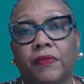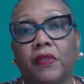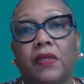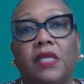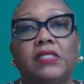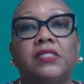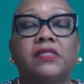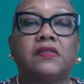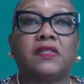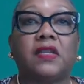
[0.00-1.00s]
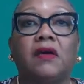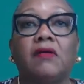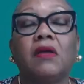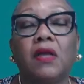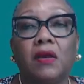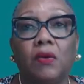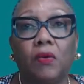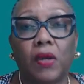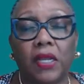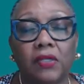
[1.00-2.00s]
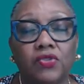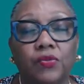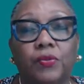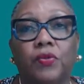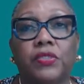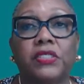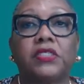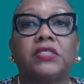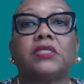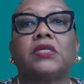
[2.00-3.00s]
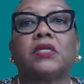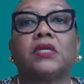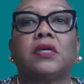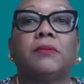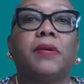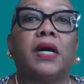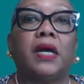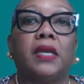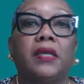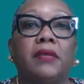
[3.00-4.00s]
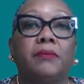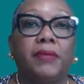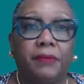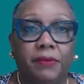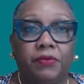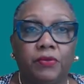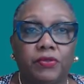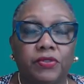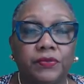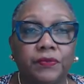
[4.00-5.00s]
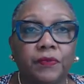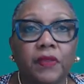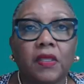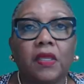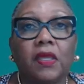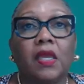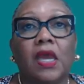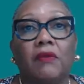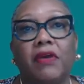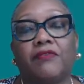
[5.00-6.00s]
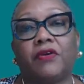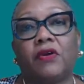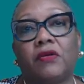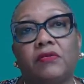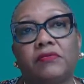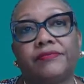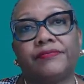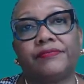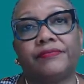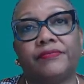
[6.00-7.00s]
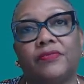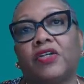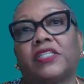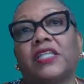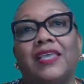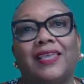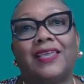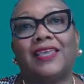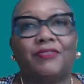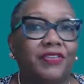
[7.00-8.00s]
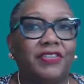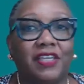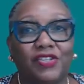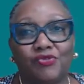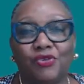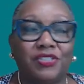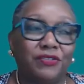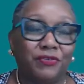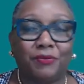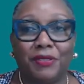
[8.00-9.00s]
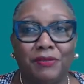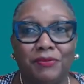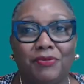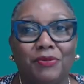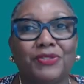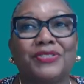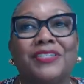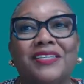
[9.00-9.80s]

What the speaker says: entities that are well supported by baby boomers. However, not everything is rosy for baby boomers.